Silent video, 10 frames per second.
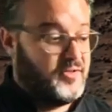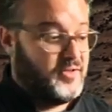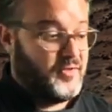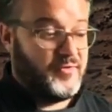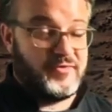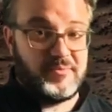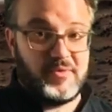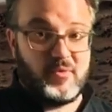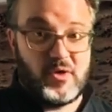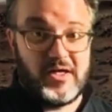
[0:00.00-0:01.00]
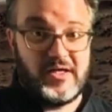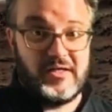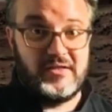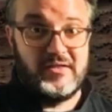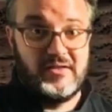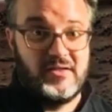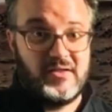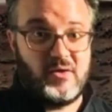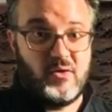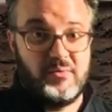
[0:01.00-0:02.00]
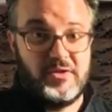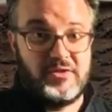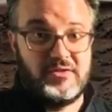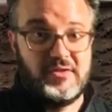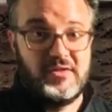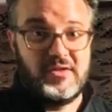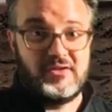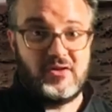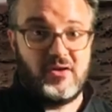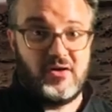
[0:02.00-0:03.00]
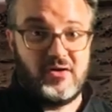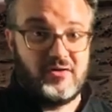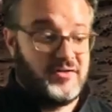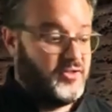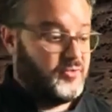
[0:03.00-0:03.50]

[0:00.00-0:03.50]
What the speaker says: If you have something wide and open and tall